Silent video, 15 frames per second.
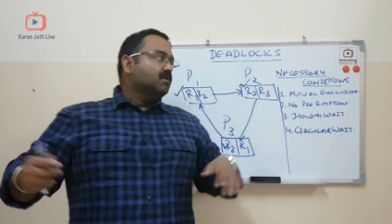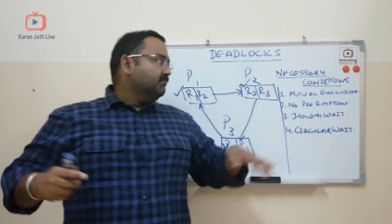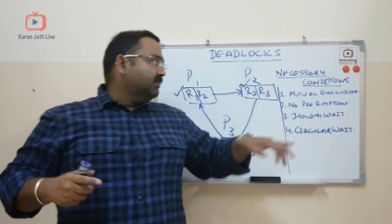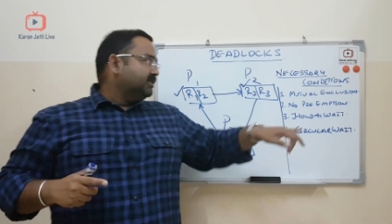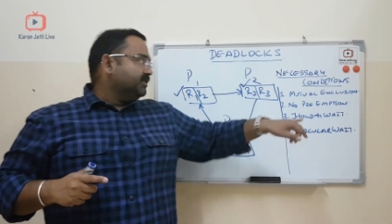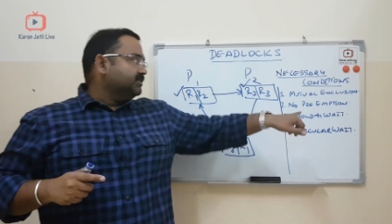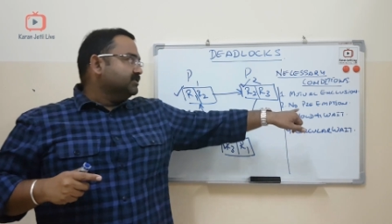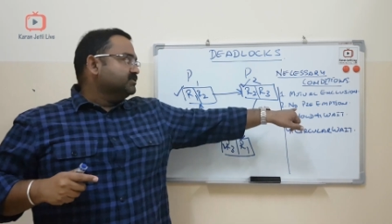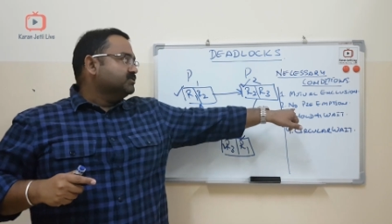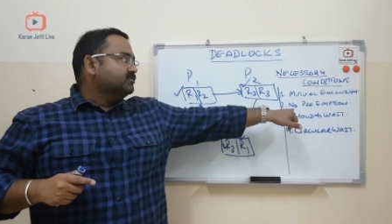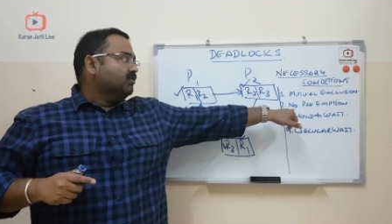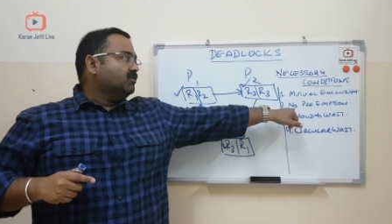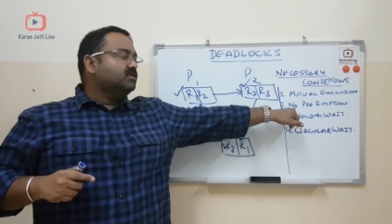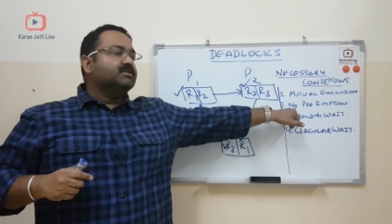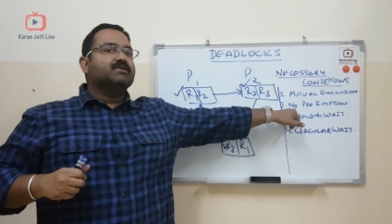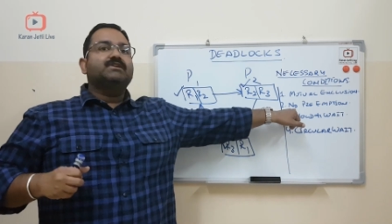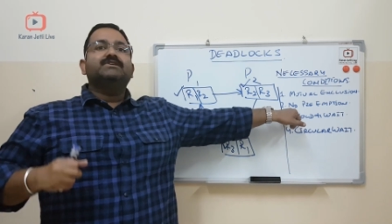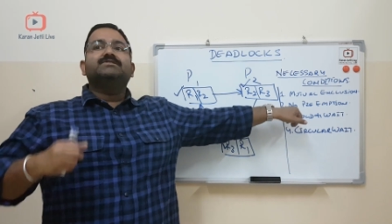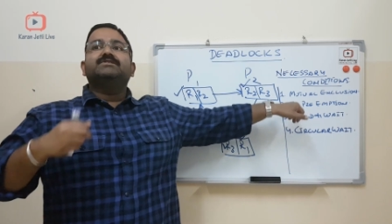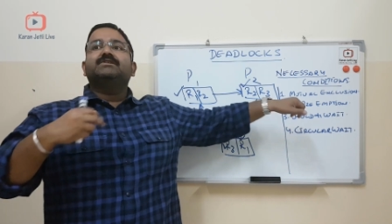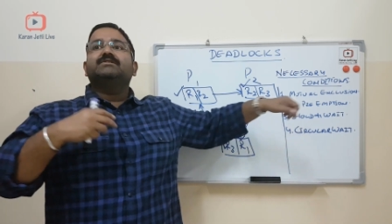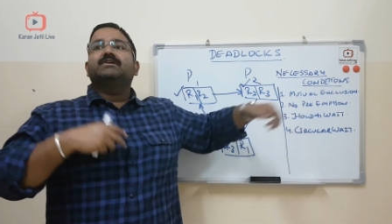but it is not
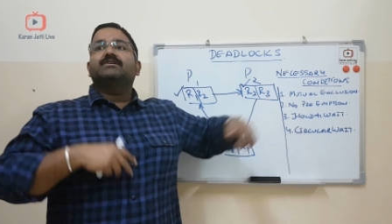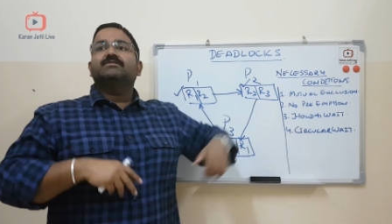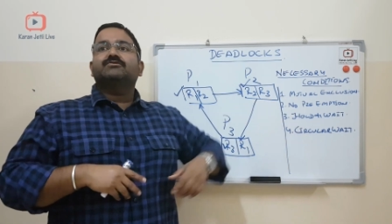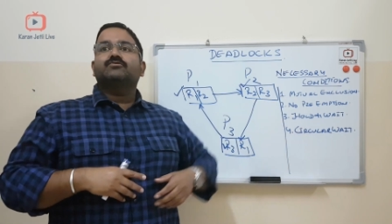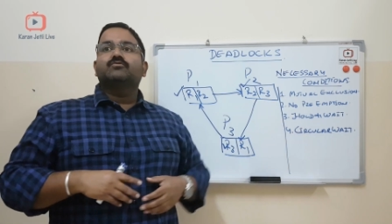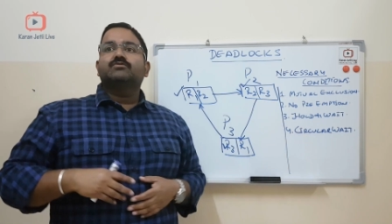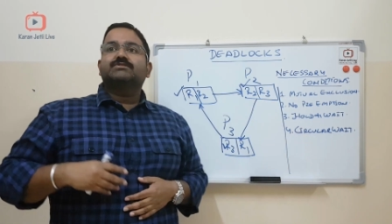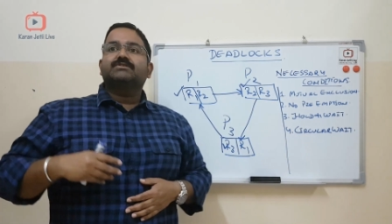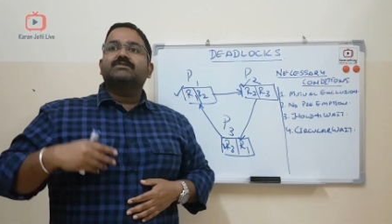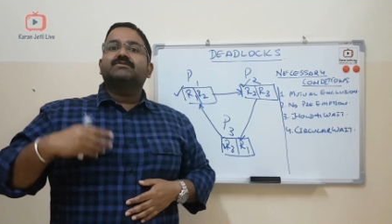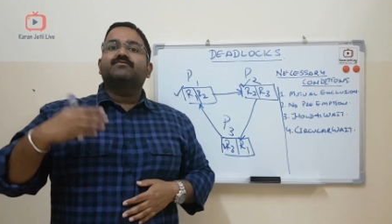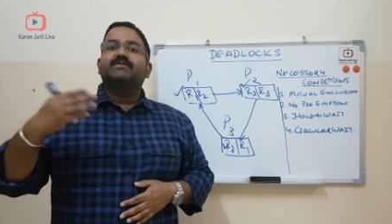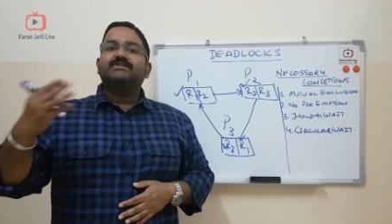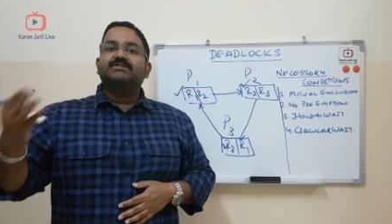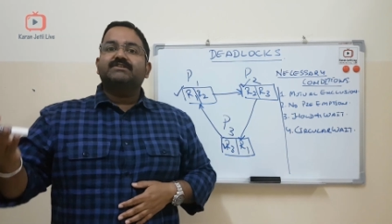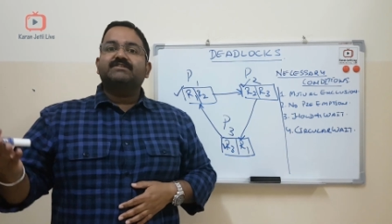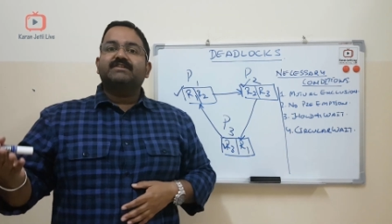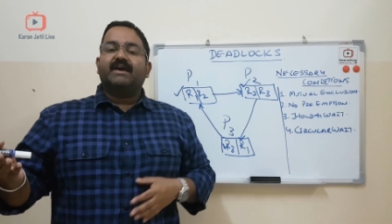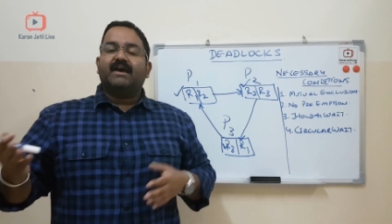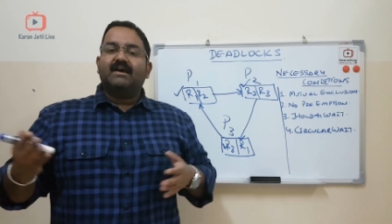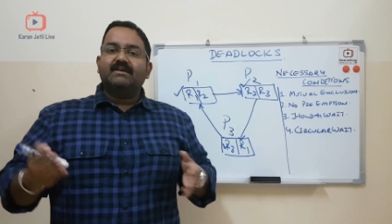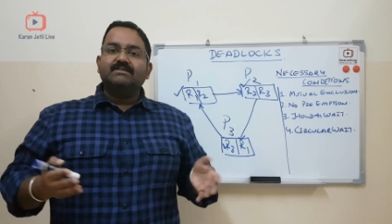releasing the resources which it
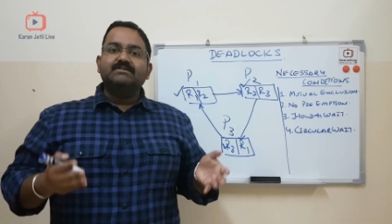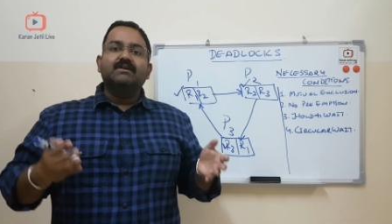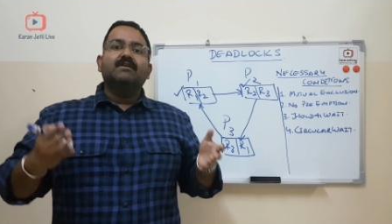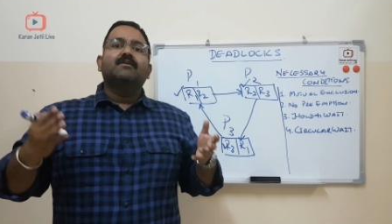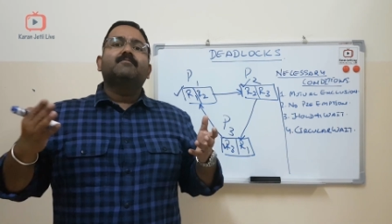has